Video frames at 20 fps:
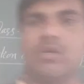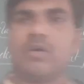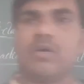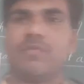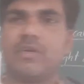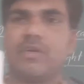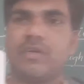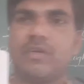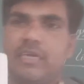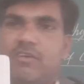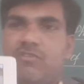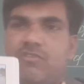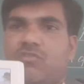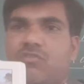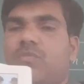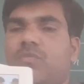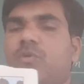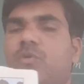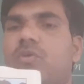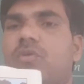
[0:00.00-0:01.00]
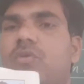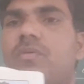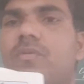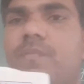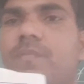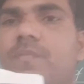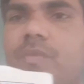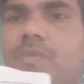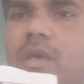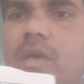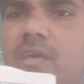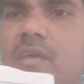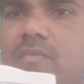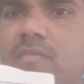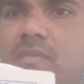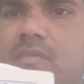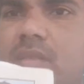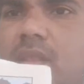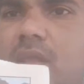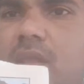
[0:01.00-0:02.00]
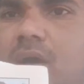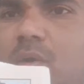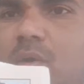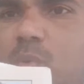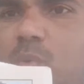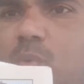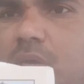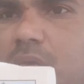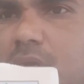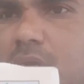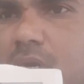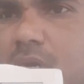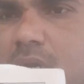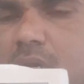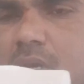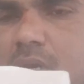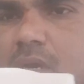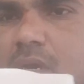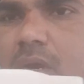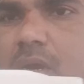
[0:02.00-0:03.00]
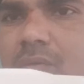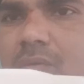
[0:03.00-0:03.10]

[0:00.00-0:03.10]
our textbook, yes, now here